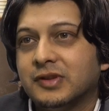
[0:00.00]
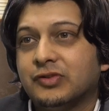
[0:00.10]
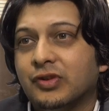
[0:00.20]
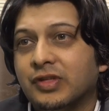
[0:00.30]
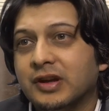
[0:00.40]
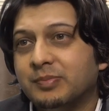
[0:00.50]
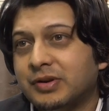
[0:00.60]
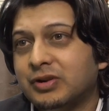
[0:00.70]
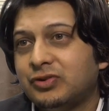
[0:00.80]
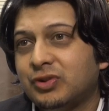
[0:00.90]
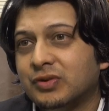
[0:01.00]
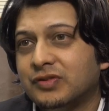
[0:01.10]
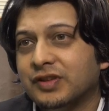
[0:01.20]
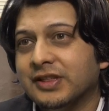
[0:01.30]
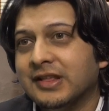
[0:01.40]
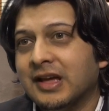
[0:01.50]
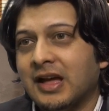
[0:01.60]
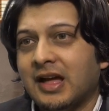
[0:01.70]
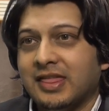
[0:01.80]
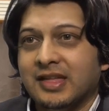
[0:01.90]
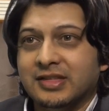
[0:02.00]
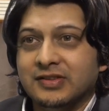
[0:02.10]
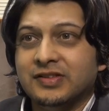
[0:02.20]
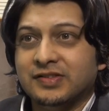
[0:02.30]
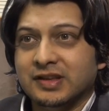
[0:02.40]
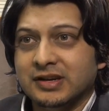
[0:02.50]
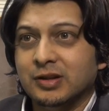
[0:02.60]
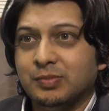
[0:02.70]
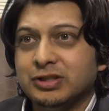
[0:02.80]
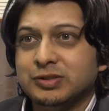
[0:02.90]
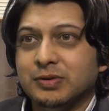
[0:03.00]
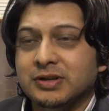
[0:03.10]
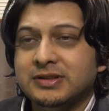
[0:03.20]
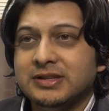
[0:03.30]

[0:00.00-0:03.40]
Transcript: So they approached you and said that this is the real possibility.